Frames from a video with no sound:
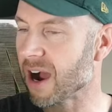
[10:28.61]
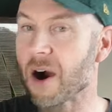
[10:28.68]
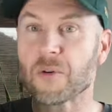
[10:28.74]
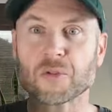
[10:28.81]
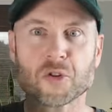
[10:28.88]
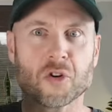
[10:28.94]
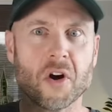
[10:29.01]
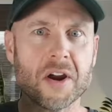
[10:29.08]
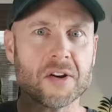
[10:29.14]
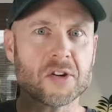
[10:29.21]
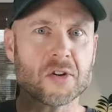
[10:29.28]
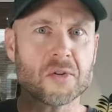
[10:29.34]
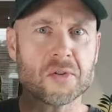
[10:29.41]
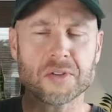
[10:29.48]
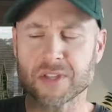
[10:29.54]
I'll try and
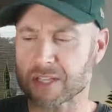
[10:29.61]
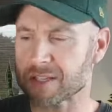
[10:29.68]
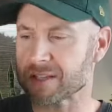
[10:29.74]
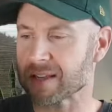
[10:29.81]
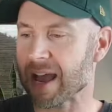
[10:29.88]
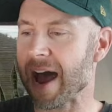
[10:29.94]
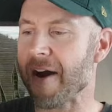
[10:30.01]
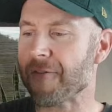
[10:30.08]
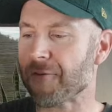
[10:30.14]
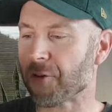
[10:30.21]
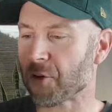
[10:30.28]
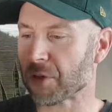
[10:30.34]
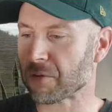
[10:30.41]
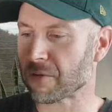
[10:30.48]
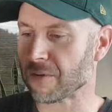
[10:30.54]
do this
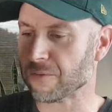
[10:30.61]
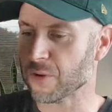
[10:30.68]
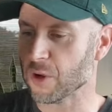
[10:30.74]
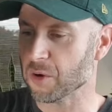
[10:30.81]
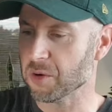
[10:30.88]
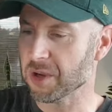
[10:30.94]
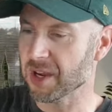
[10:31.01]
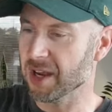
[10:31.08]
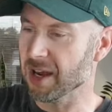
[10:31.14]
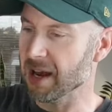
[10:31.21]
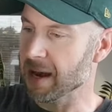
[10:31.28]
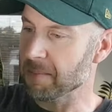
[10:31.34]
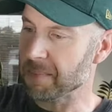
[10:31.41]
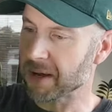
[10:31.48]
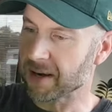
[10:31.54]
for the review,
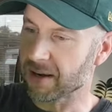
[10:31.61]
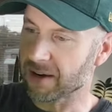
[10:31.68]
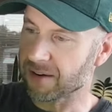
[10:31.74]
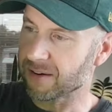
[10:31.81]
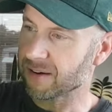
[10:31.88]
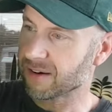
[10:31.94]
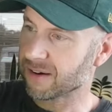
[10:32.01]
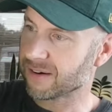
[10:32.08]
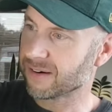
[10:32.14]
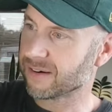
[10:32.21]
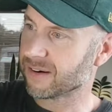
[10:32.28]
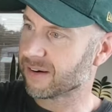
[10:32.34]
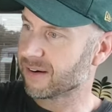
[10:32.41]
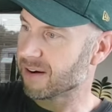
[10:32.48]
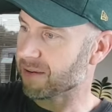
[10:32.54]
but
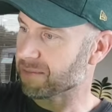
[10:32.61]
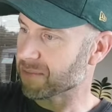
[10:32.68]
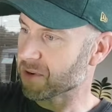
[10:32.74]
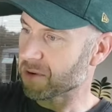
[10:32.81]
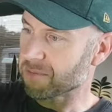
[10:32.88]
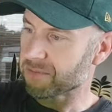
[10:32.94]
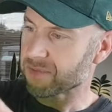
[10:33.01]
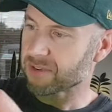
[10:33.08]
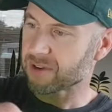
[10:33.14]
I'm not.